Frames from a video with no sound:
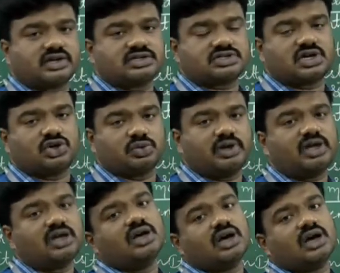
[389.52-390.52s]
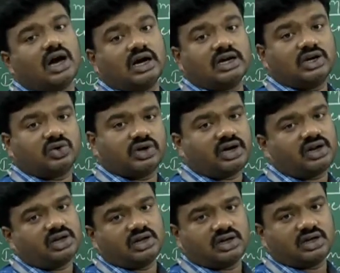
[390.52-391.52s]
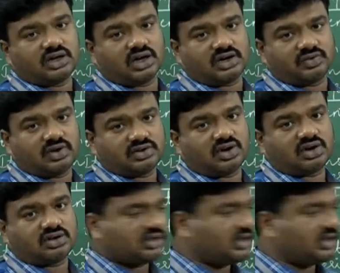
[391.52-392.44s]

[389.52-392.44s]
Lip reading: considered to be unloaded curve, or